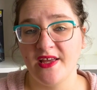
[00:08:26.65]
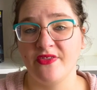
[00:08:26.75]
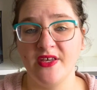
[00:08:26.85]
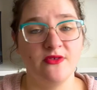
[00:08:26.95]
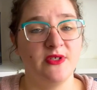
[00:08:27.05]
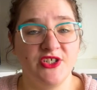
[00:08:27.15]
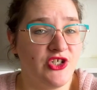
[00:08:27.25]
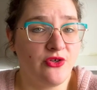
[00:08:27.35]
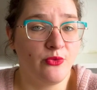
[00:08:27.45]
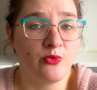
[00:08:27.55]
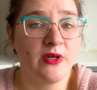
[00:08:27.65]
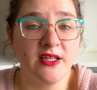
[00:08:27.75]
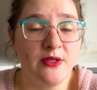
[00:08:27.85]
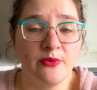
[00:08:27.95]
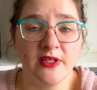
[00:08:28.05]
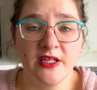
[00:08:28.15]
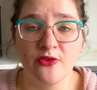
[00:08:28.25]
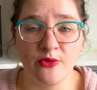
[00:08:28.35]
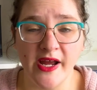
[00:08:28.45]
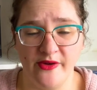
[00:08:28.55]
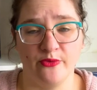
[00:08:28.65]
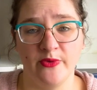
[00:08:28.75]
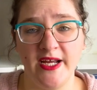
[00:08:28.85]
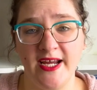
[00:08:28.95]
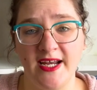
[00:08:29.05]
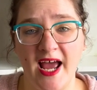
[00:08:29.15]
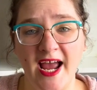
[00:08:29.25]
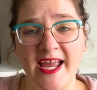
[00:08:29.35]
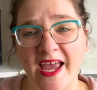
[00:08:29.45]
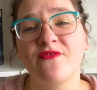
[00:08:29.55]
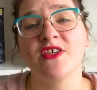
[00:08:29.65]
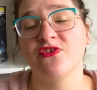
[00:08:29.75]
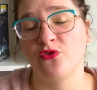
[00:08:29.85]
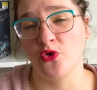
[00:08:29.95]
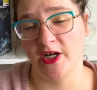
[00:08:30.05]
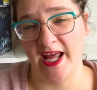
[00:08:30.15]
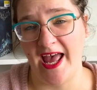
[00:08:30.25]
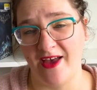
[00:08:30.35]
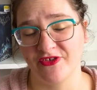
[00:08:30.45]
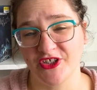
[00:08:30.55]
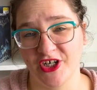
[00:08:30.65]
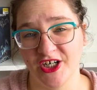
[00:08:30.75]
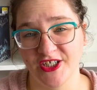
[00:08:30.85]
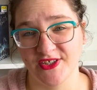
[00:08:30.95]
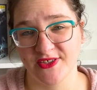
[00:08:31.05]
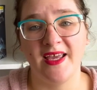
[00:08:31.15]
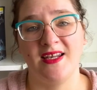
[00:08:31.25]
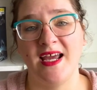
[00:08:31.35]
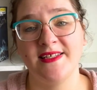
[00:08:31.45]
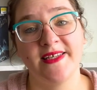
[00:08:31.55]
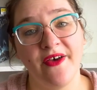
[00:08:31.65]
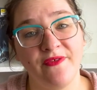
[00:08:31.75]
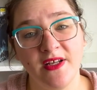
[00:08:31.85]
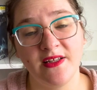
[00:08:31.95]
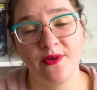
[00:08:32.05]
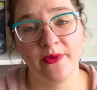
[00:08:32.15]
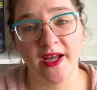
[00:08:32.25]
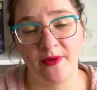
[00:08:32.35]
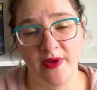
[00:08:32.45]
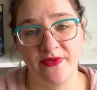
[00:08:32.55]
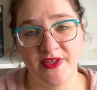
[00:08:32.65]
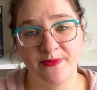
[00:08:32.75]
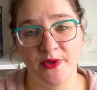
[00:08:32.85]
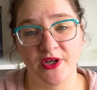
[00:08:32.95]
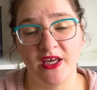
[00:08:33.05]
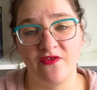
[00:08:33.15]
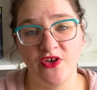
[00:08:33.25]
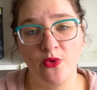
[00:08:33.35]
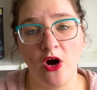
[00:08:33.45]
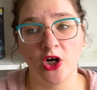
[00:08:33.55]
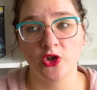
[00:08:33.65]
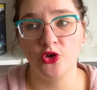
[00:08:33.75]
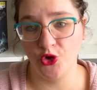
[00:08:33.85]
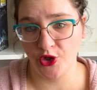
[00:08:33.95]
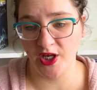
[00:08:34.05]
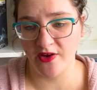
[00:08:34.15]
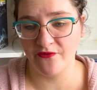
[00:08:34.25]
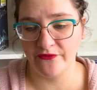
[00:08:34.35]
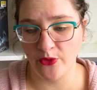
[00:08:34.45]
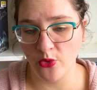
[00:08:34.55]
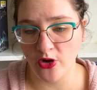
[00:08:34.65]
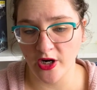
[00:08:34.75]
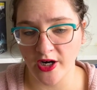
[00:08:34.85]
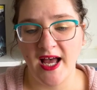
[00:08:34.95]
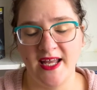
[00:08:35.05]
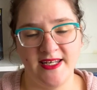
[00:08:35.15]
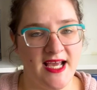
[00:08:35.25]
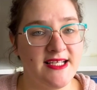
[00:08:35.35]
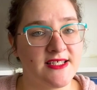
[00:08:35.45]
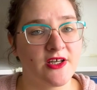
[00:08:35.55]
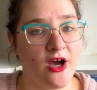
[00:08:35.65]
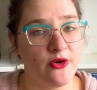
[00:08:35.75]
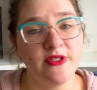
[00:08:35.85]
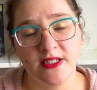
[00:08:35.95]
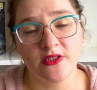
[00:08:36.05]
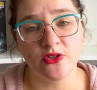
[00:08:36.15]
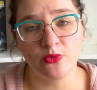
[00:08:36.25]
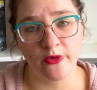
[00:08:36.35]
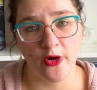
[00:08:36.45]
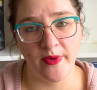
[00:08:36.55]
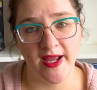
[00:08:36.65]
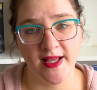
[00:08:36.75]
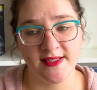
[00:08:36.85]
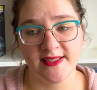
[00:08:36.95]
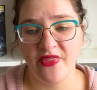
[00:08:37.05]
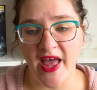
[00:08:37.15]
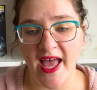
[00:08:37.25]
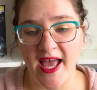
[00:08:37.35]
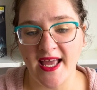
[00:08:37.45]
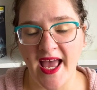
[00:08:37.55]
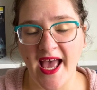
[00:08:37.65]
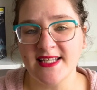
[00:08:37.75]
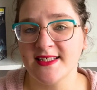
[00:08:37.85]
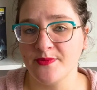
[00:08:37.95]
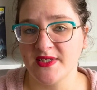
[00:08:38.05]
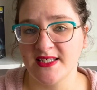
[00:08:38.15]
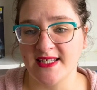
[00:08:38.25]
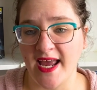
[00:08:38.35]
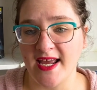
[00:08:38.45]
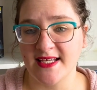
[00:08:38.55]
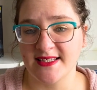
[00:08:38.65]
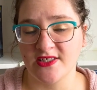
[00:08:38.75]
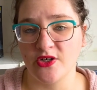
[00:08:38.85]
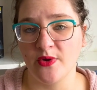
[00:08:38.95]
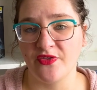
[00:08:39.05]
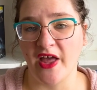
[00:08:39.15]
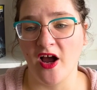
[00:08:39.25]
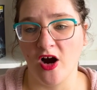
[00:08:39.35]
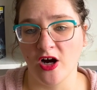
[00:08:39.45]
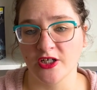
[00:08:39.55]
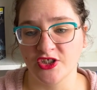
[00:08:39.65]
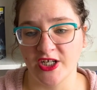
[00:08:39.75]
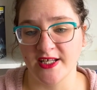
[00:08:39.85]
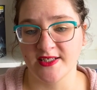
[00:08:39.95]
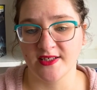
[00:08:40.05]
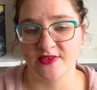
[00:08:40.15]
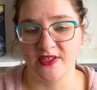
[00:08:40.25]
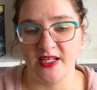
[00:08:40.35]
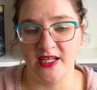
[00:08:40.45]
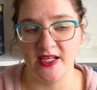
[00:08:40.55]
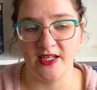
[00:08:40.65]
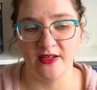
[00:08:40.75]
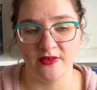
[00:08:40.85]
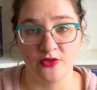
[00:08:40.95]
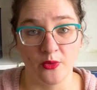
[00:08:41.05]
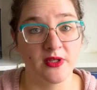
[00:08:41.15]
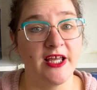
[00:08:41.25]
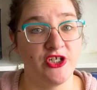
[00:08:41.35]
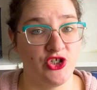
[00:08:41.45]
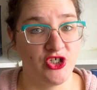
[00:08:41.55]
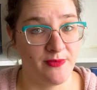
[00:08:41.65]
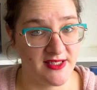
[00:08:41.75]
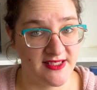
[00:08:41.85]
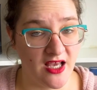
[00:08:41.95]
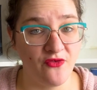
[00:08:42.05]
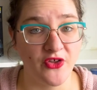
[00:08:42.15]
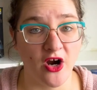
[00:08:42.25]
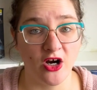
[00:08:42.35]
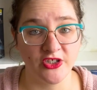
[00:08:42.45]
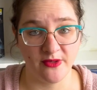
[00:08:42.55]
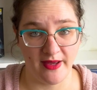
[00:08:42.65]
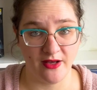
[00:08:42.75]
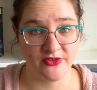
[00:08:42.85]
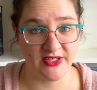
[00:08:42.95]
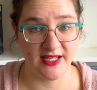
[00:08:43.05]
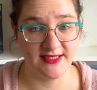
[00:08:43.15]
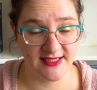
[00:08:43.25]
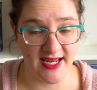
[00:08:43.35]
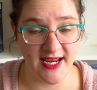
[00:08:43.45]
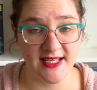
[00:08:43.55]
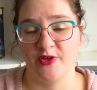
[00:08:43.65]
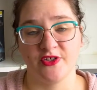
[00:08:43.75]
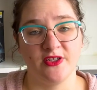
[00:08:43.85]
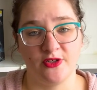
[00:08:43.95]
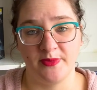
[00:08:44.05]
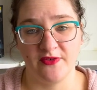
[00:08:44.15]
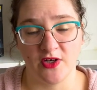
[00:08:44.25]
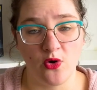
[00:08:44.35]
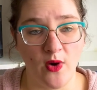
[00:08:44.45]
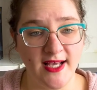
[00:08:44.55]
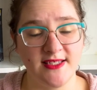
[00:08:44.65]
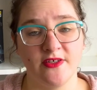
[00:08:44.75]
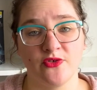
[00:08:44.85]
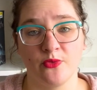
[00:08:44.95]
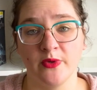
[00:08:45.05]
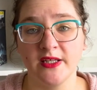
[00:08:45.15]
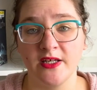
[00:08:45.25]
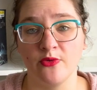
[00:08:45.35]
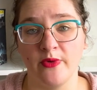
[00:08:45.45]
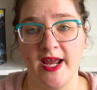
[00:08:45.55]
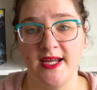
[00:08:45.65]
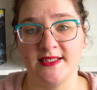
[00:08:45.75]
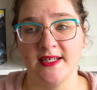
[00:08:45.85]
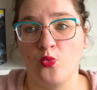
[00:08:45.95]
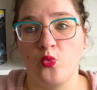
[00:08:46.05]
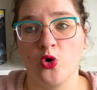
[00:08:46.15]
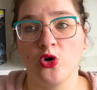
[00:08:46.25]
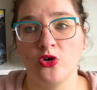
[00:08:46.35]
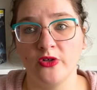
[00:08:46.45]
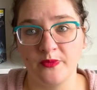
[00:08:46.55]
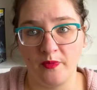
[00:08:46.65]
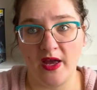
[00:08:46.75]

This was just a really, really great read. I gave this 4.5 stars. And I definitely recommend this book if you are looking for a nice, cozy little romance that has some stakes to it that aren't just the relationship itself. There are some outside stakes. There's a little bit of a quest. There's a really great world